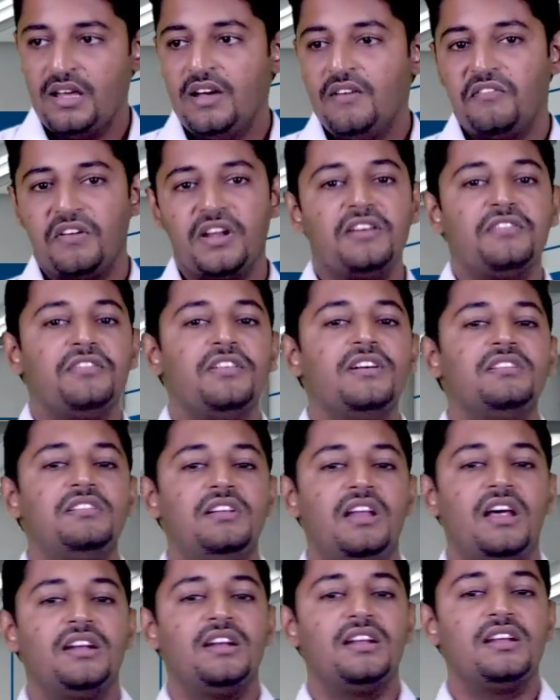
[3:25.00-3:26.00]
When I first
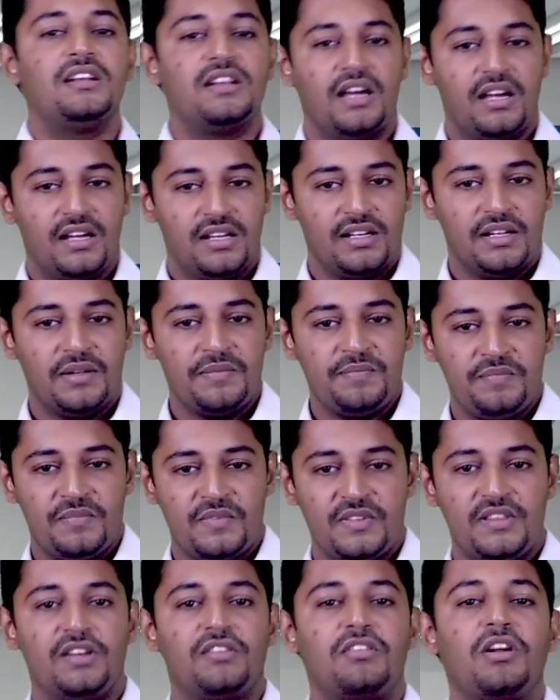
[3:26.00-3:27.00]
landed in Guyana,
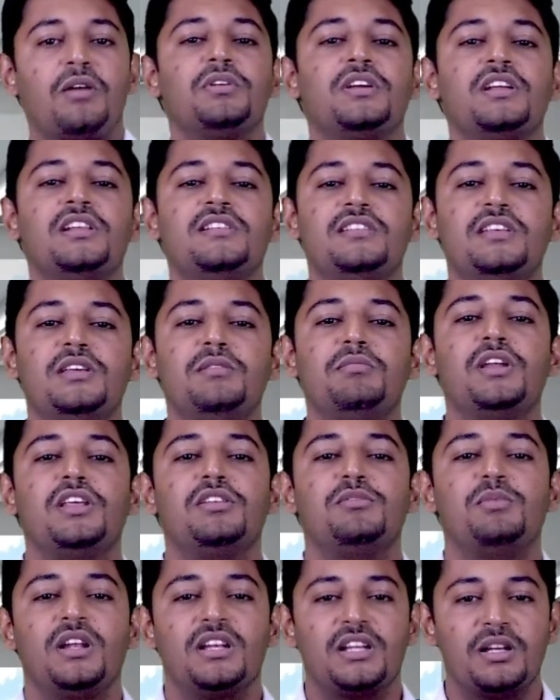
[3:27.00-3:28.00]
the tropical sea
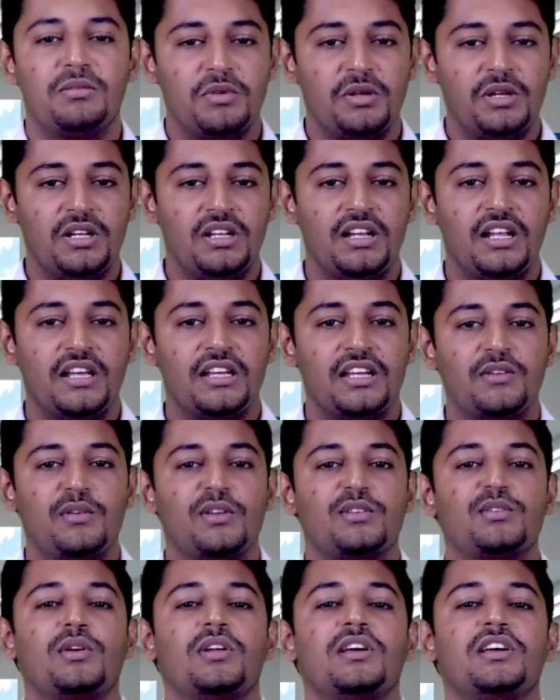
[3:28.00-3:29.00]
breeze welcomed me like it
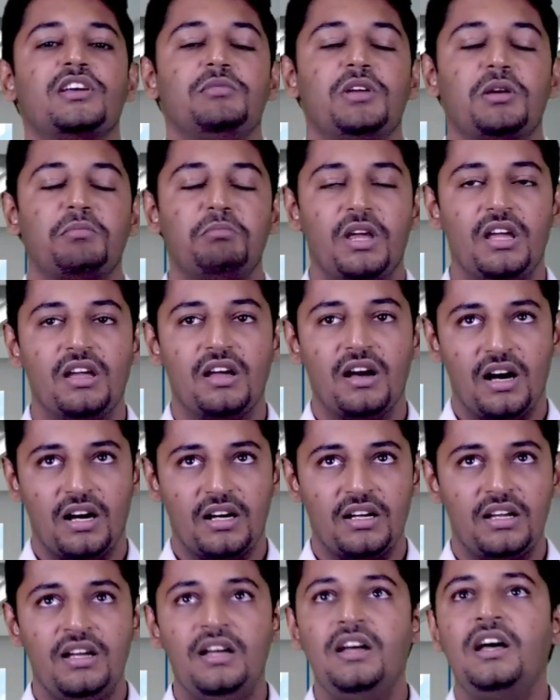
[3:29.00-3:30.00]
was going to give me a big hug,
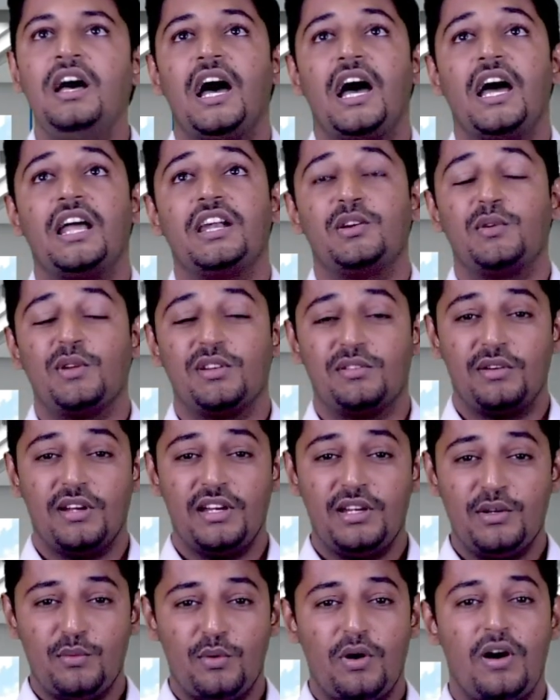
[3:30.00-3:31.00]
and it was
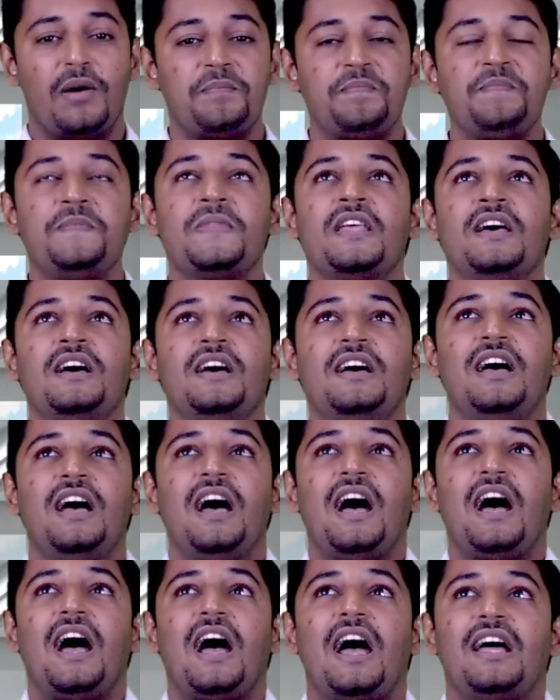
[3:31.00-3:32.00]
really warm.
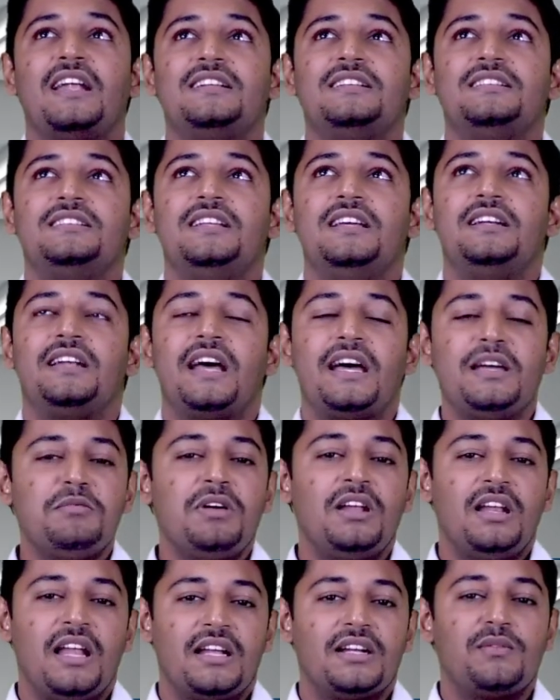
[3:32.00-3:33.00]
And the time I
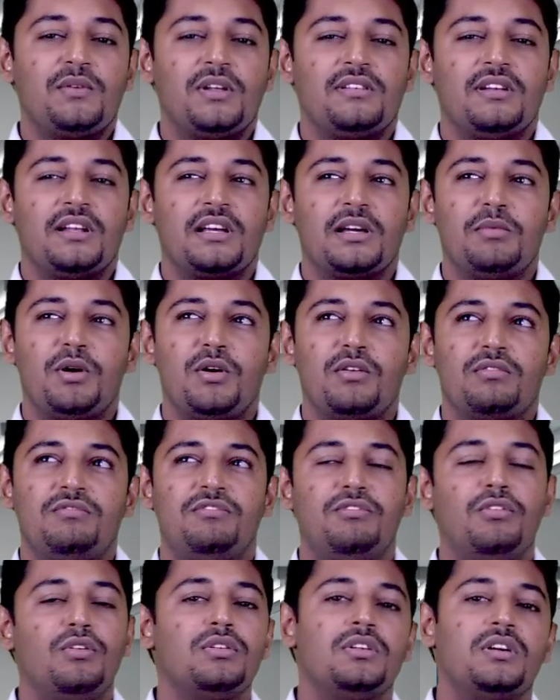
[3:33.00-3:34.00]
landed was like about
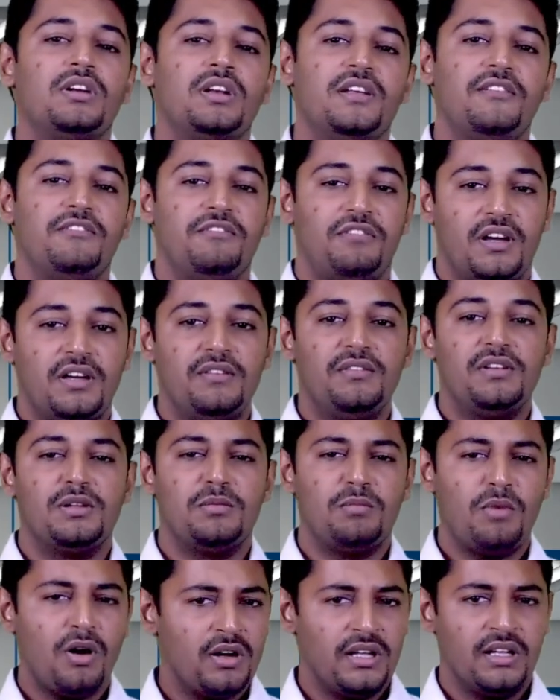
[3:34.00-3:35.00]
4:35 in the
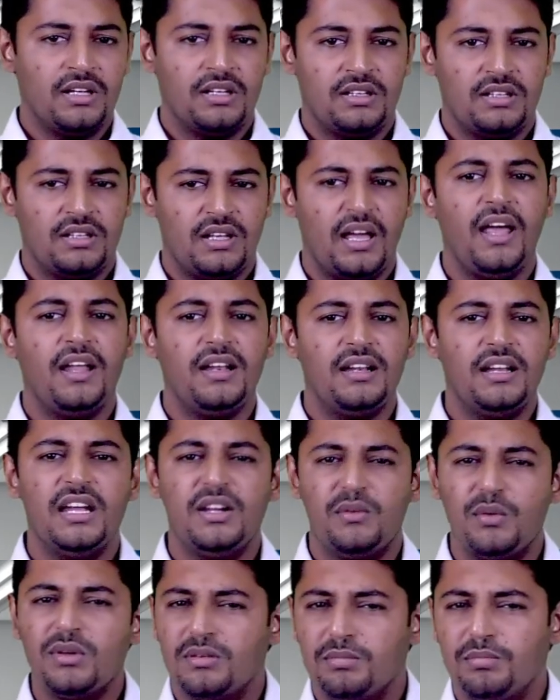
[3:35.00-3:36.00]
morning, and
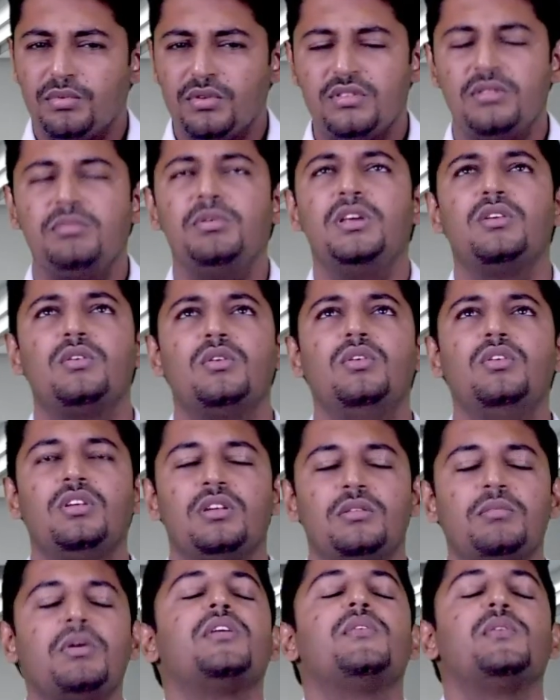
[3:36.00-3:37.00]
it was supposed to be
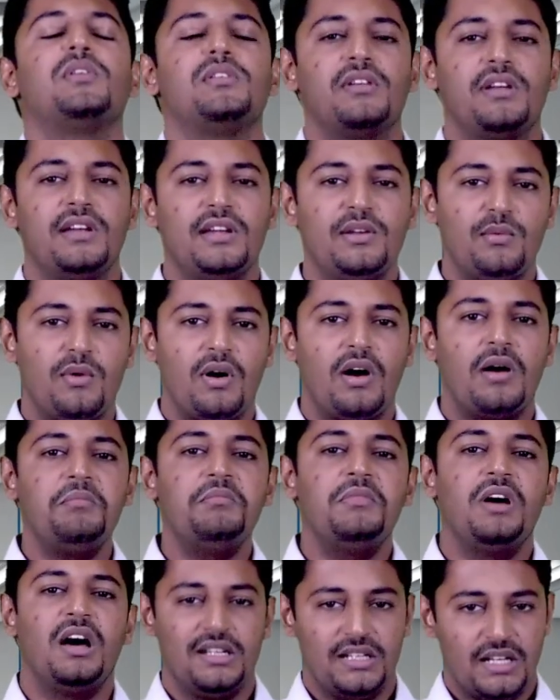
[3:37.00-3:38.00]
cold, but it was really warm
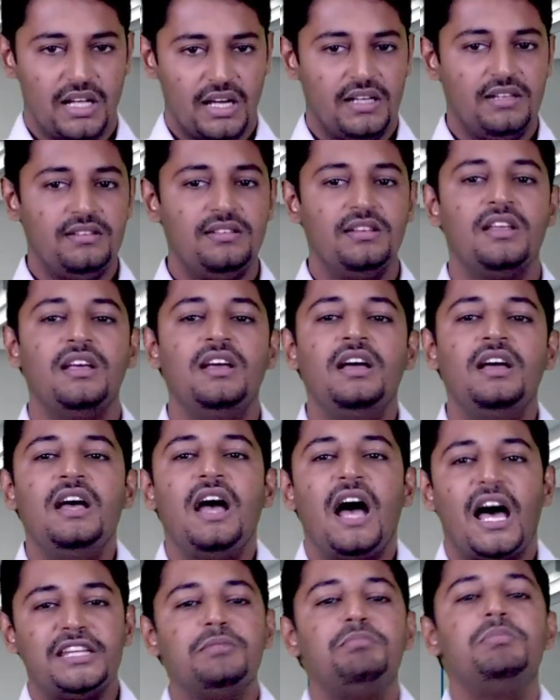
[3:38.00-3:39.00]
and nice.
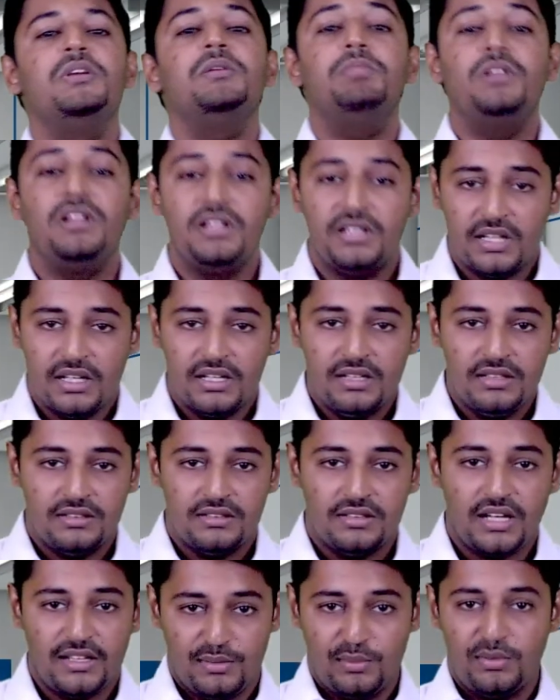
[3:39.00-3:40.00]
And the people there,
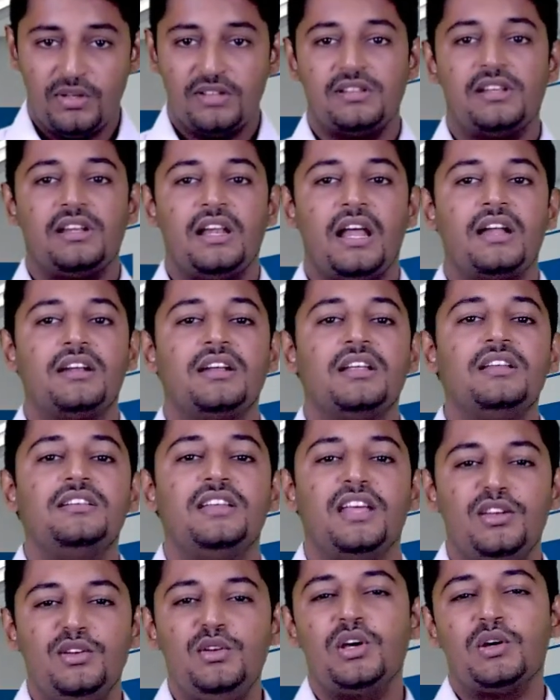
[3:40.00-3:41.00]
as soon as I landed,
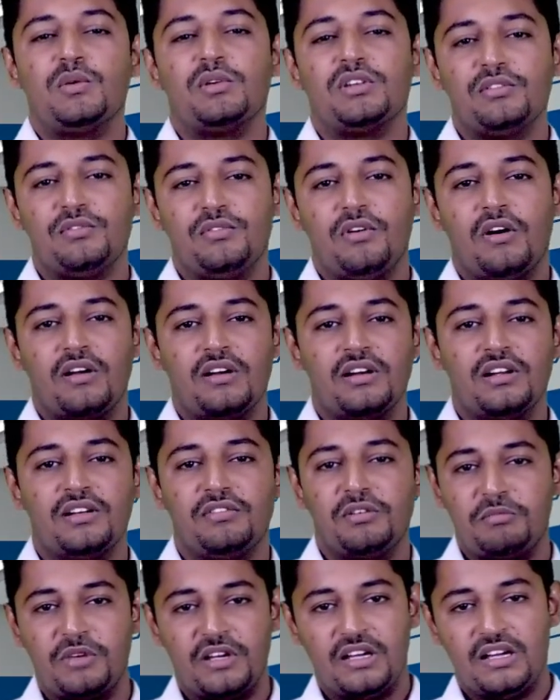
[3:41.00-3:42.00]
they knew I was a foreigner
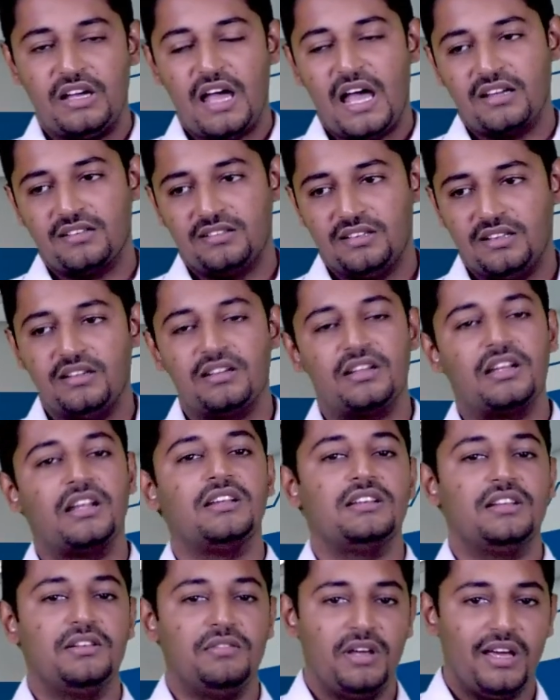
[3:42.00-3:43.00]
from my accent
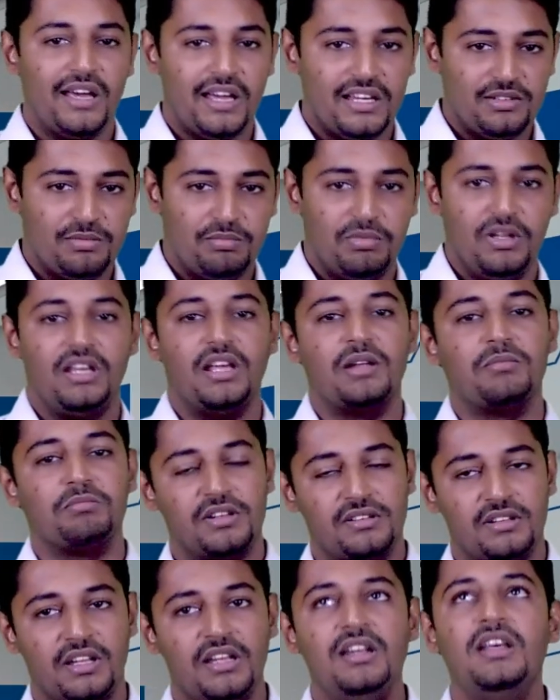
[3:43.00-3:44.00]
and the way I speak and
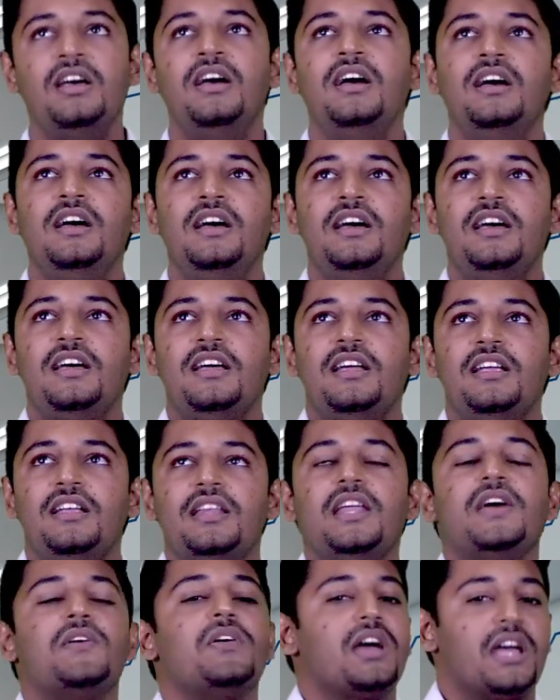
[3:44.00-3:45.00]
present.
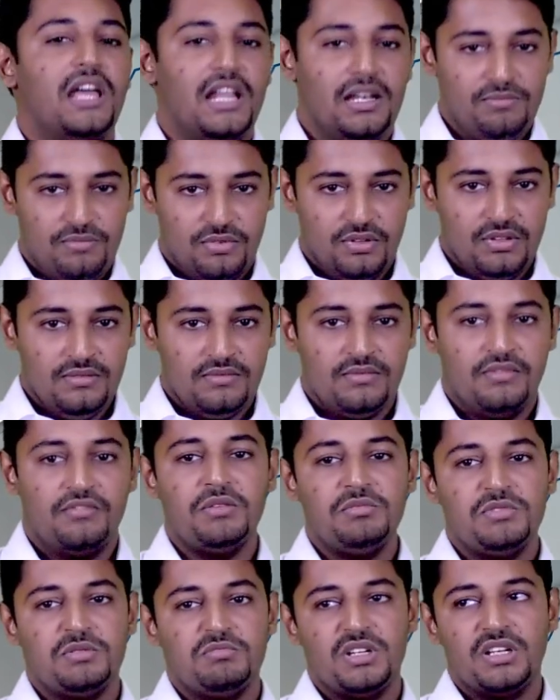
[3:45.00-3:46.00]
They were helpful
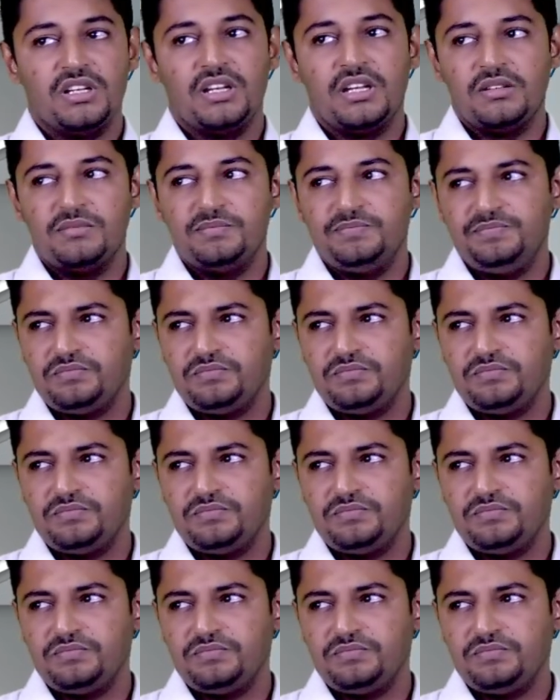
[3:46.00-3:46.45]
from the beginning.